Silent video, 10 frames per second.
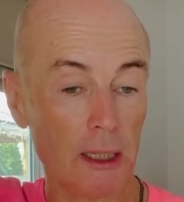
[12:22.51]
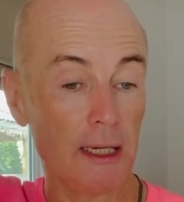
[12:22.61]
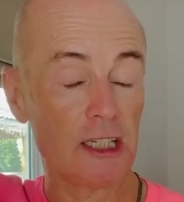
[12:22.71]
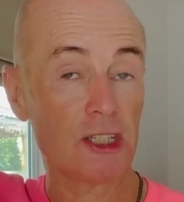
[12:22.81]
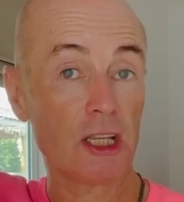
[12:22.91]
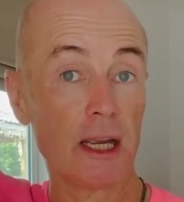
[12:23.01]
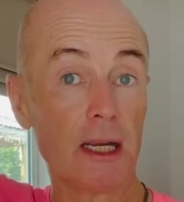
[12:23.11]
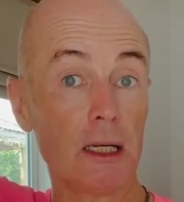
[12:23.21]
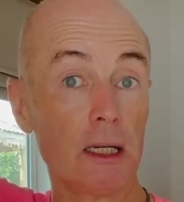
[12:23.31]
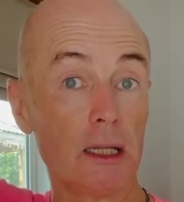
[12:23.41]
He's
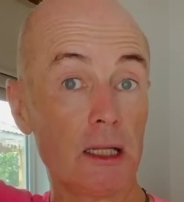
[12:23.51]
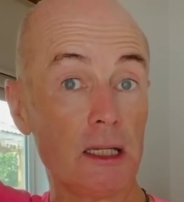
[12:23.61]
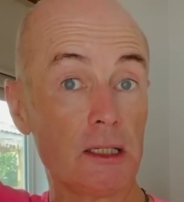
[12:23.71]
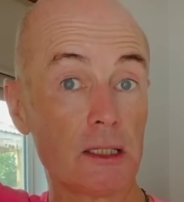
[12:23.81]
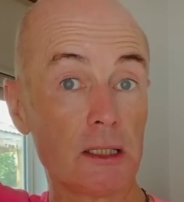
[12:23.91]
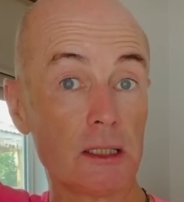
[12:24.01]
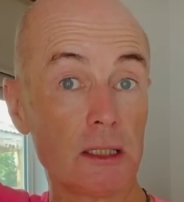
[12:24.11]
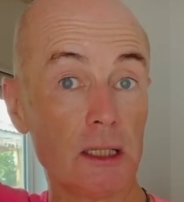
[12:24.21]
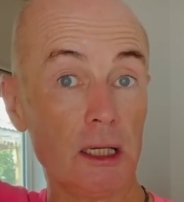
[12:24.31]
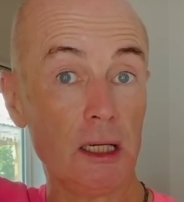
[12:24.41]
saying, this
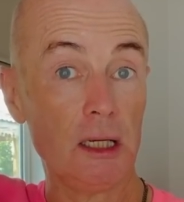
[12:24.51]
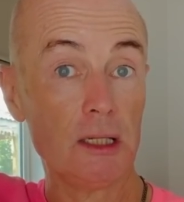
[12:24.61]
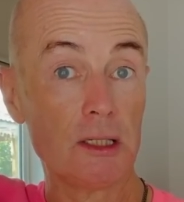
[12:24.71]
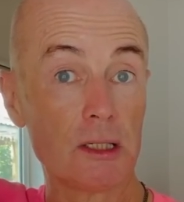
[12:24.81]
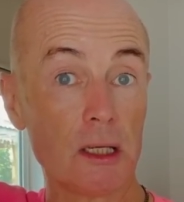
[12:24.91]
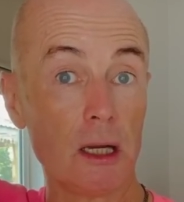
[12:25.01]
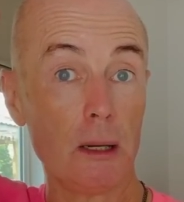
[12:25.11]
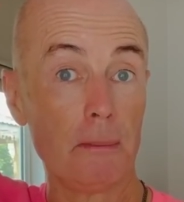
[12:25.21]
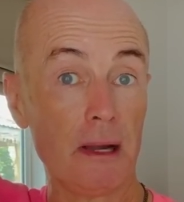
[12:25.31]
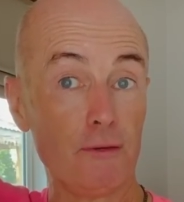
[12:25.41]
is
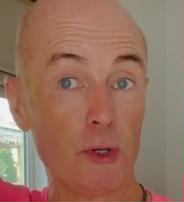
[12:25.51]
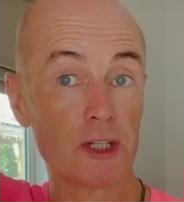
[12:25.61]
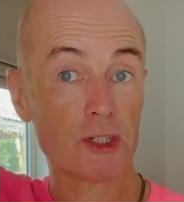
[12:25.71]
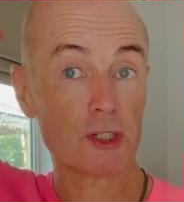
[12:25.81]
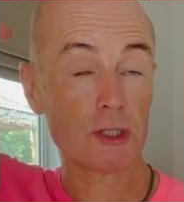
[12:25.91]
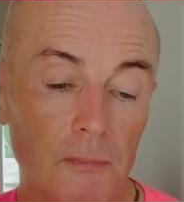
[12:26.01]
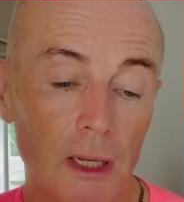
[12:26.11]
my voice.